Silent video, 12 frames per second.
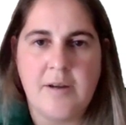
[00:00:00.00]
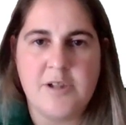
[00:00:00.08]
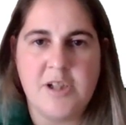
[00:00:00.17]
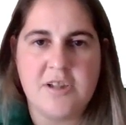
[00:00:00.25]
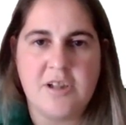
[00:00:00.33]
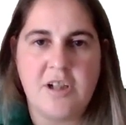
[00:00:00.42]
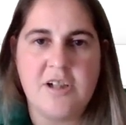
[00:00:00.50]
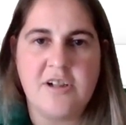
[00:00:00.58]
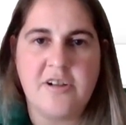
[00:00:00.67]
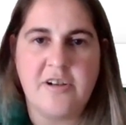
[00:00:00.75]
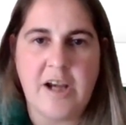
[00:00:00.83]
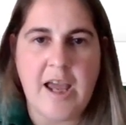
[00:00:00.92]
I'm just going to
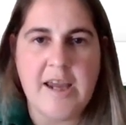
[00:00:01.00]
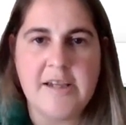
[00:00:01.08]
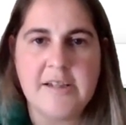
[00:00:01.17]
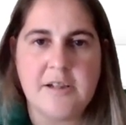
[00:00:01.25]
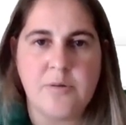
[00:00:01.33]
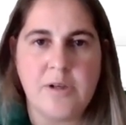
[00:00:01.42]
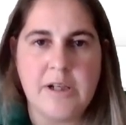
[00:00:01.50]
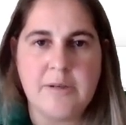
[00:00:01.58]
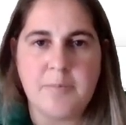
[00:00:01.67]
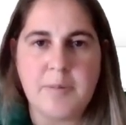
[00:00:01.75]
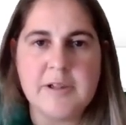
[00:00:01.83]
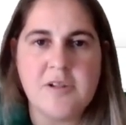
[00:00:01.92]
create a quick
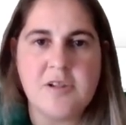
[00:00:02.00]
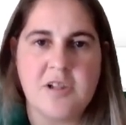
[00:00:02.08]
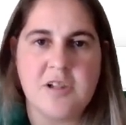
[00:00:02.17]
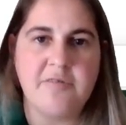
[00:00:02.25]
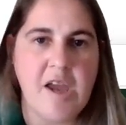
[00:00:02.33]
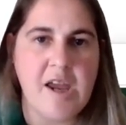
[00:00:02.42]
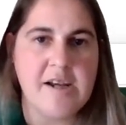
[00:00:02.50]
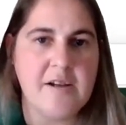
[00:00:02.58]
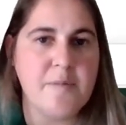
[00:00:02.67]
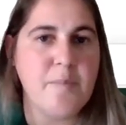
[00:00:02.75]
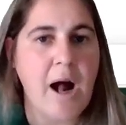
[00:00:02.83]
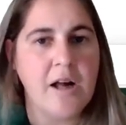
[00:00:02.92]
bill to the
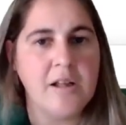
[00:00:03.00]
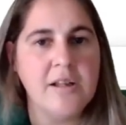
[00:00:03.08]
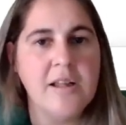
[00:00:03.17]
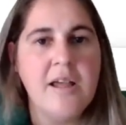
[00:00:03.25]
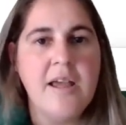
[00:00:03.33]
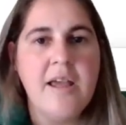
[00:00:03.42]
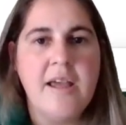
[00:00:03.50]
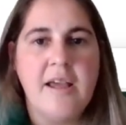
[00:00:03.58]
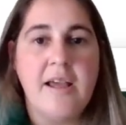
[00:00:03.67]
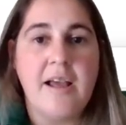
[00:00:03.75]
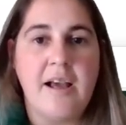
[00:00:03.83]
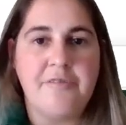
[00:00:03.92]
vendor mail
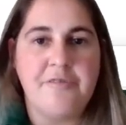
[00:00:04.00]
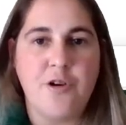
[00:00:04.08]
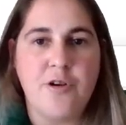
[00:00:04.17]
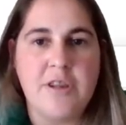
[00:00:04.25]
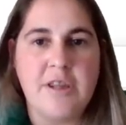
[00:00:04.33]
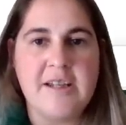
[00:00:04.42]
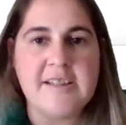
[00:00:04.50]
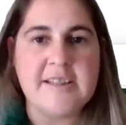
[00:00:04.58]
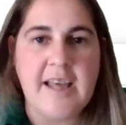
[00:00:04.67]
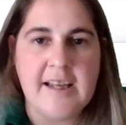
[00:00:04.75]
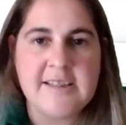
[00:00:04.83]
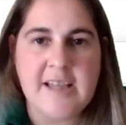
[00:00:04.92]
for the
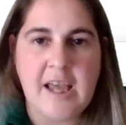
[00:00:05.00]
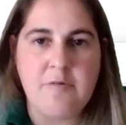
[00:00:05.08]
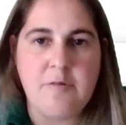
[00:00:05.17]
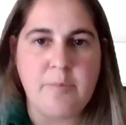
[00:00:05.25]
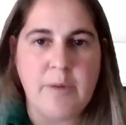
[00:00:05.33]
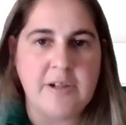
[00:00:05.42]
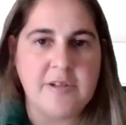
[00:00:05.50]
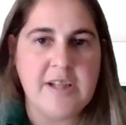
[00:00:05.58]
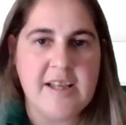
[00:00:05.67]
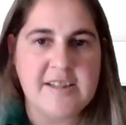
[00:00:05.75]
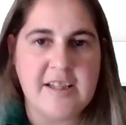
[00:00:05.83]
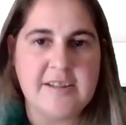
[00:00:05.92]
exact same amount
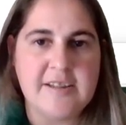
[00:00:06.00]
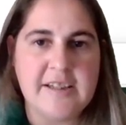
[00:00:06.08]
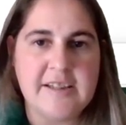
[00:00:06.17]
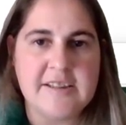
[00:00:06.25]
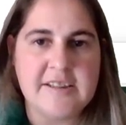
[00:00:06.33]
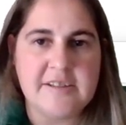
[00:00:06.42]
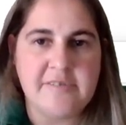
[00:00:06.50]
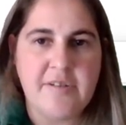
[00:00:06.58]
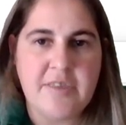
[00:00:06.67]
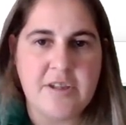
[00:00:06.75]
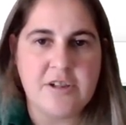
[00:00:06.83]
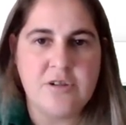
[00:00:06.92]
as our negative,
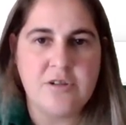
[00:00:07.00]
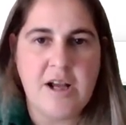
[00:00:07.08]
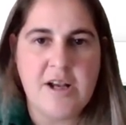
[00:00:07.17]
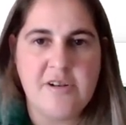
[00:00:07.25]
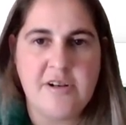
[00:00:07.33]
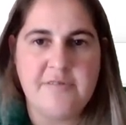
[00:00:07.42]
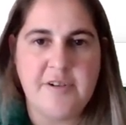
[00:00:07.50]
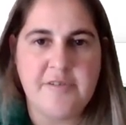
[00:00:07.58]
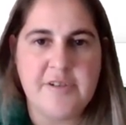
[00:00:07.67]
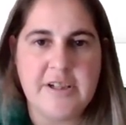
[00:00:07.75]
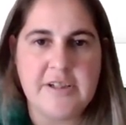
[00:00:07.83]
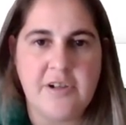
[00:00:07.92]
the
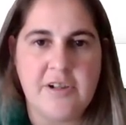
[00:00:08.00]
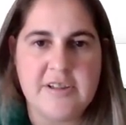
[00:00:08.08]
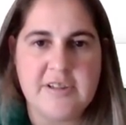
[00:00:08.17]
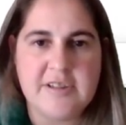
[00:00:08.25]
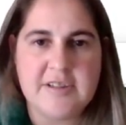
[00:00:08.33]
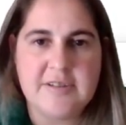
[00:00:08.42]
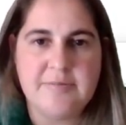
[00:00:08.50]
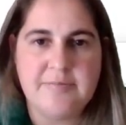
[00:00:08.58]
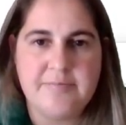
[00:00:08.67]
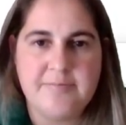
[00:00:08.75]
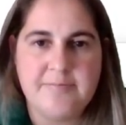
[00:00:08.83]
$250.